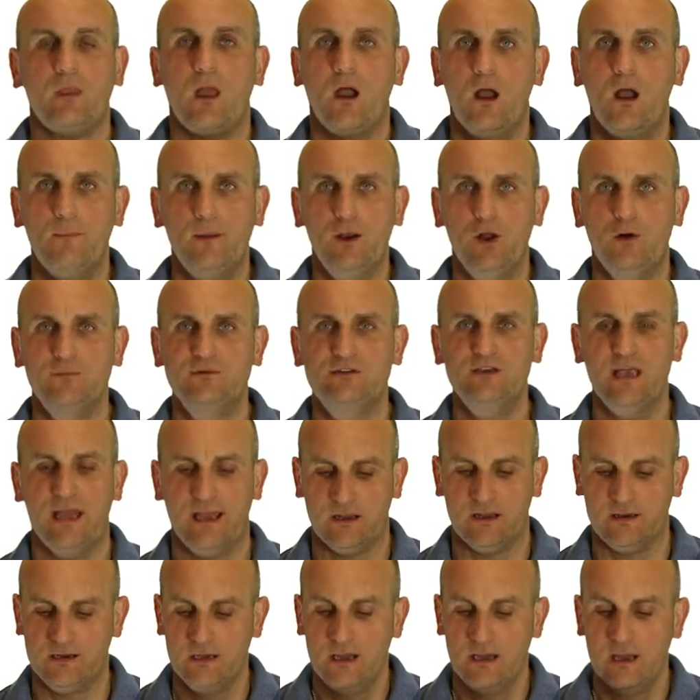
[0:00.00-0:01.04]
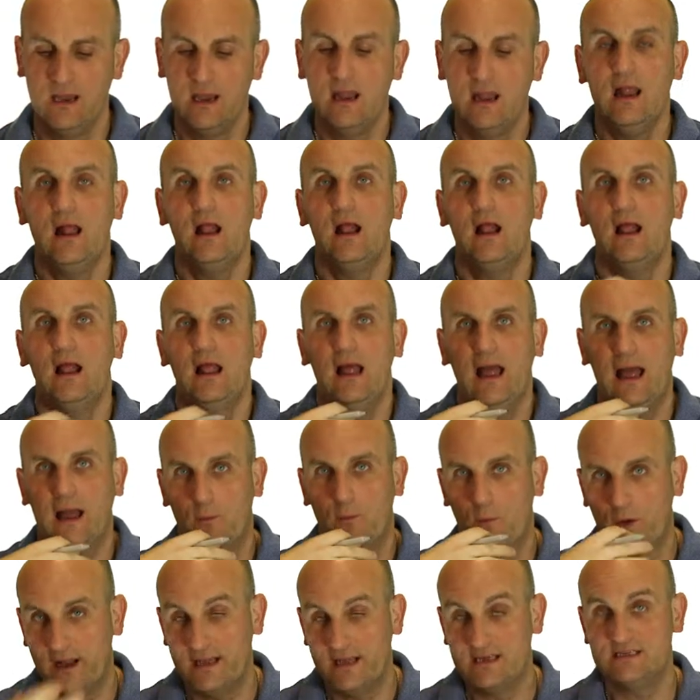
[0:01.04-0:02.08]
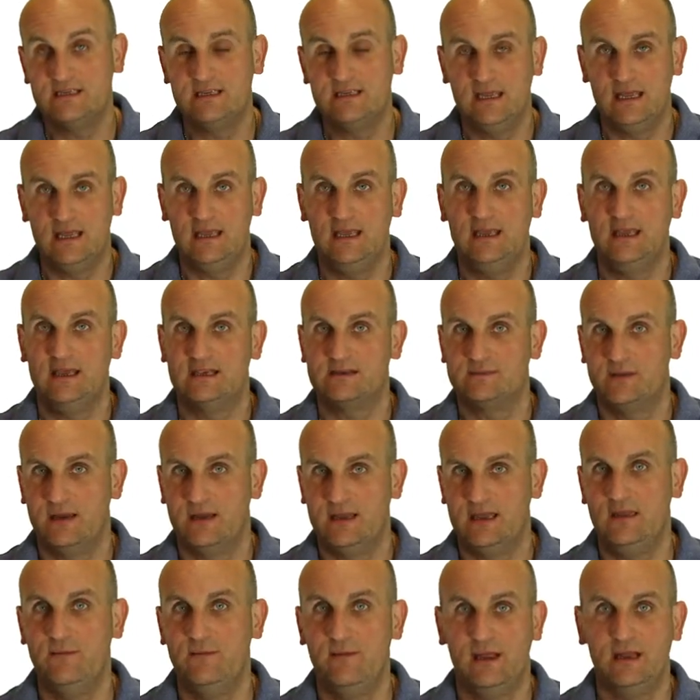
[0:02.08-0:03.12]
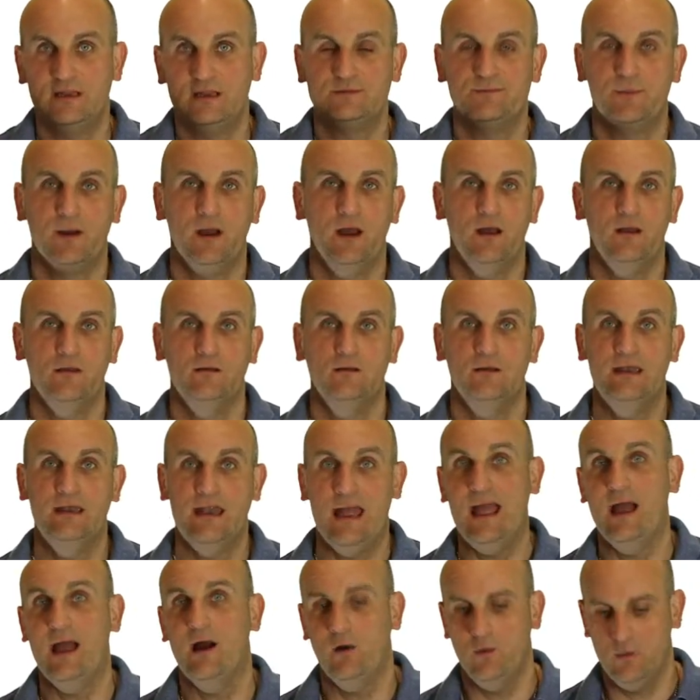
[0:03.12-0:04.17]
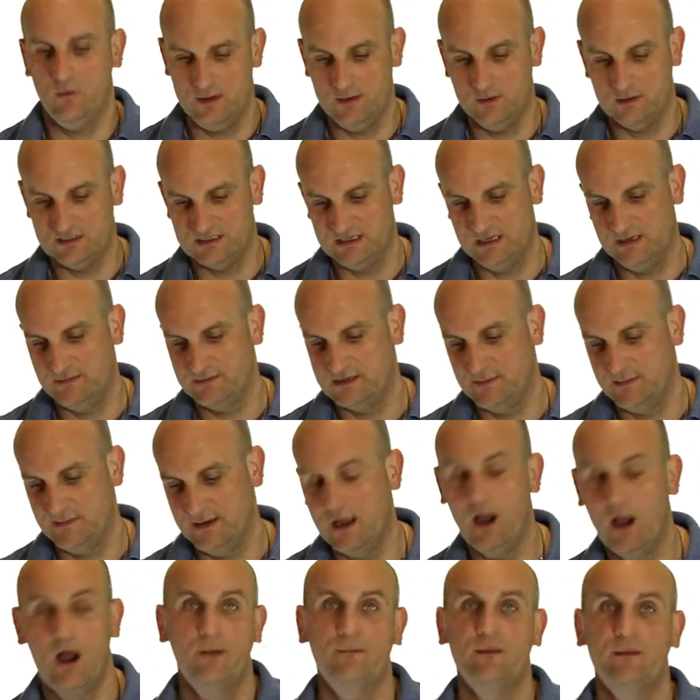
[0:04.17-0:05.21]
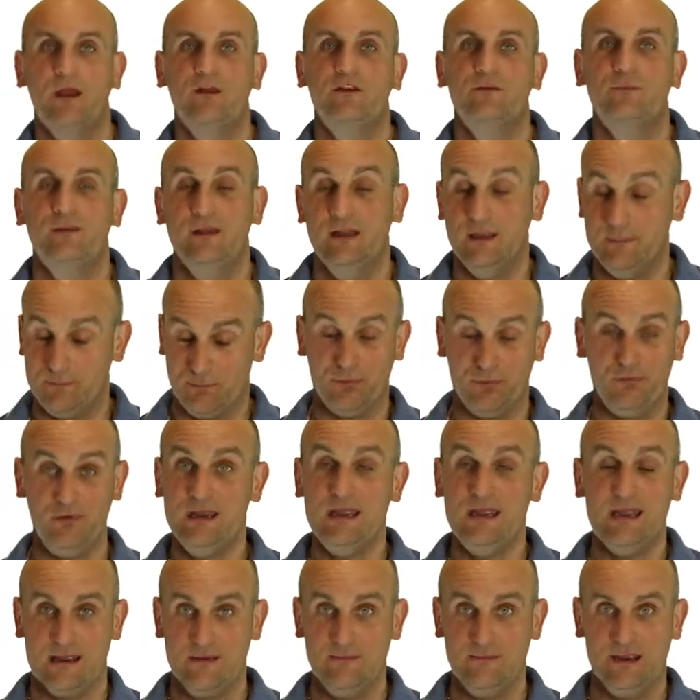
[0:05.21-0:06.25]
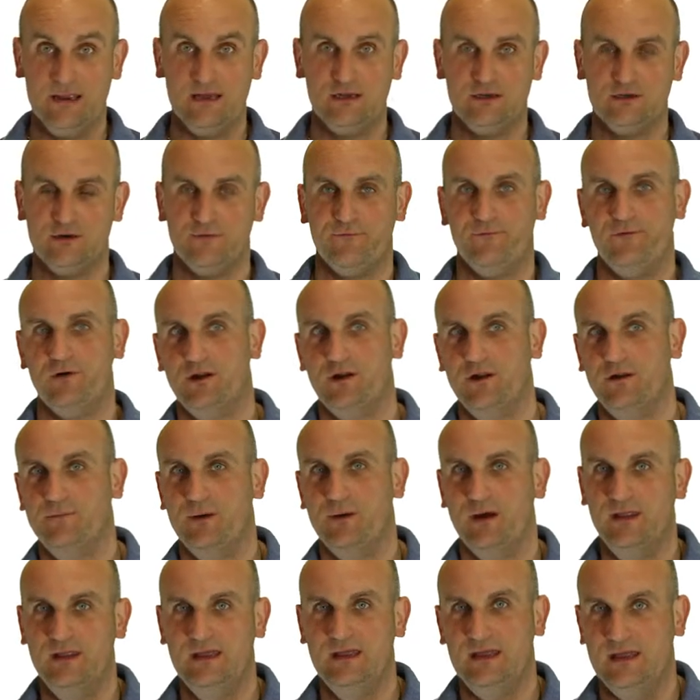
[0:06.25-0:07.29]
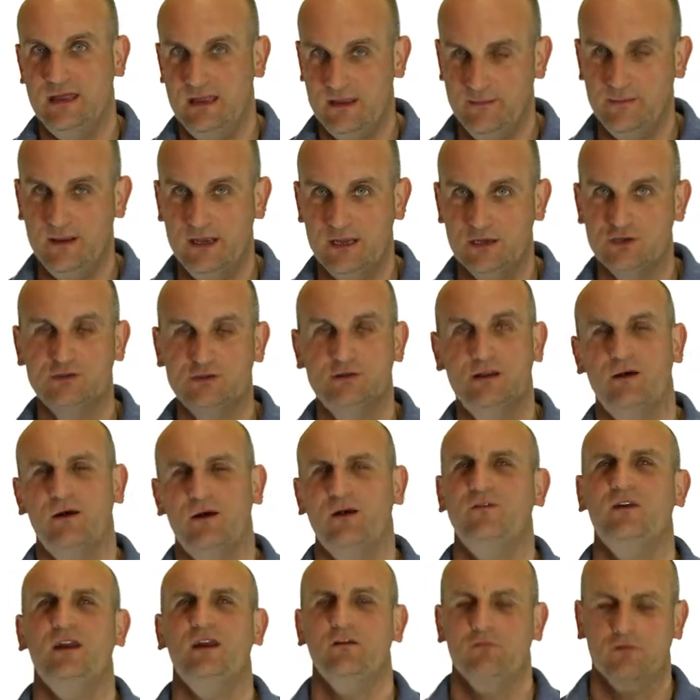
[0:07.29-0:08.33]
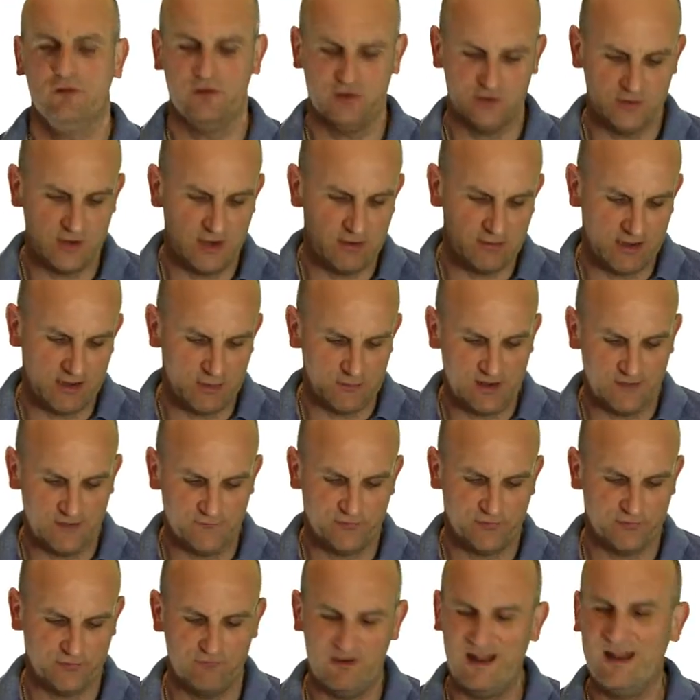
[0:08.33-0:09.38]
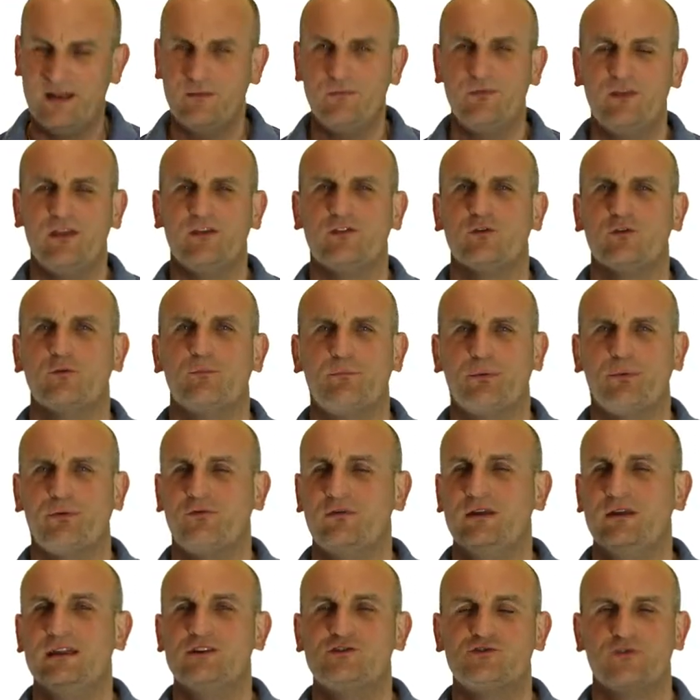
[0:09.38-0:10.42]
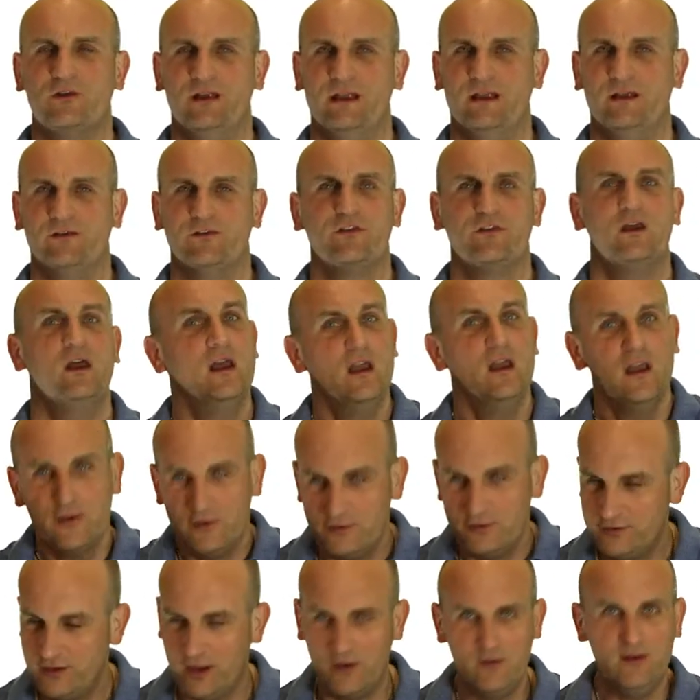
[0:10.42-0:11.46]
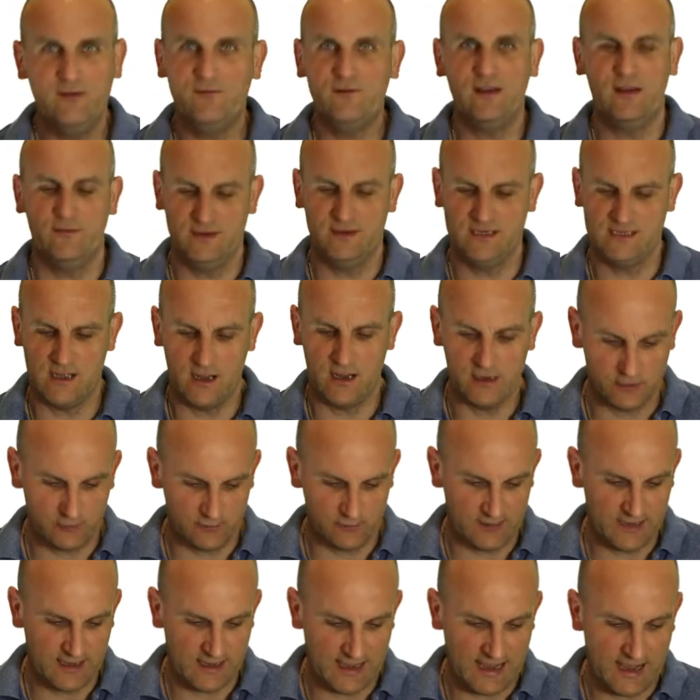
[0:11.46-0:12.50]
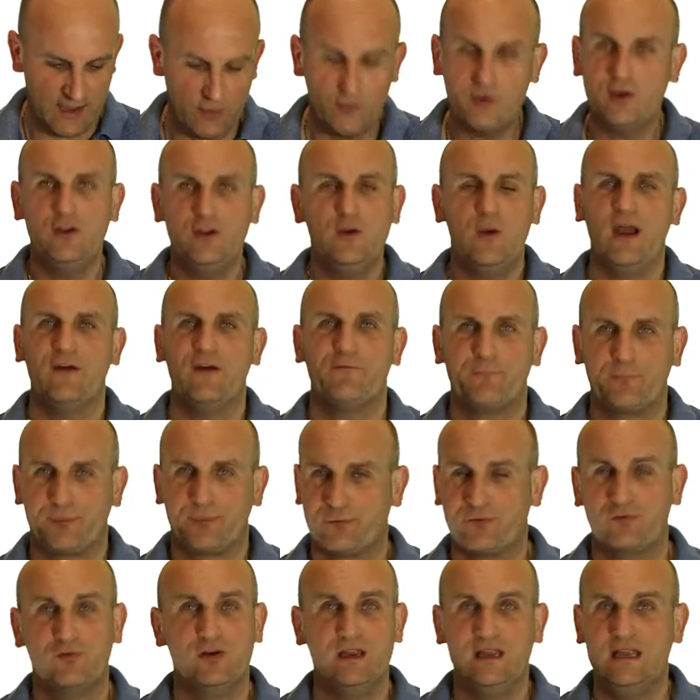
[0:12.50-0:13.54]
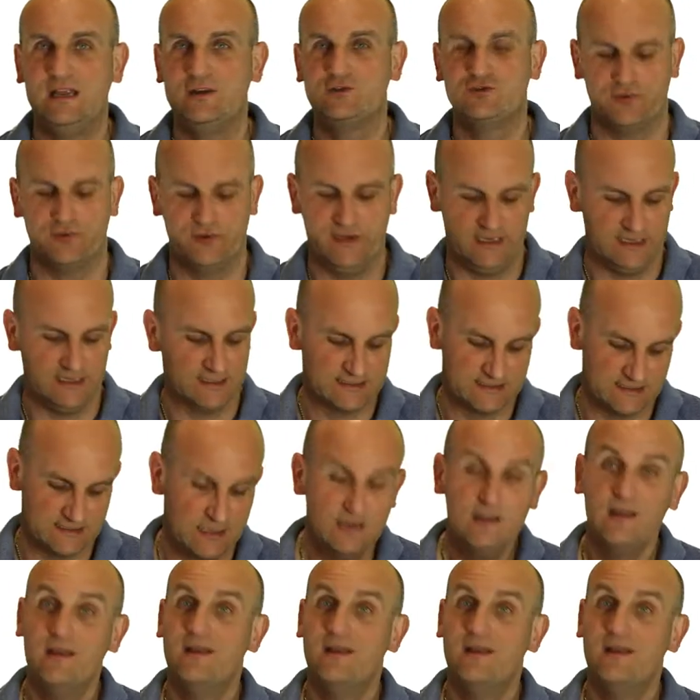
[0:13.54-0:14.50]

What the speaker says: I'm an object. And what I see is my image. But now it seems to be I'm going to be the pre-image followed by the image. Now, over here in Australia again, we have random things called pre-drinks. Don't even get me started on that. How can you have pre-drinks?